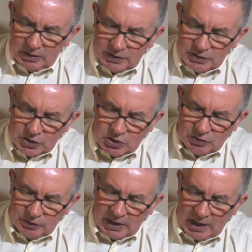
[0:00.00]
I just
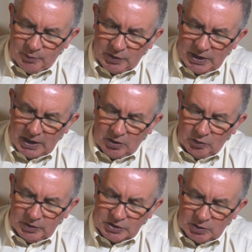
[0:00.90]
shut the app and then
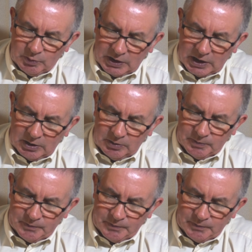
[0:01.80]
open it up again.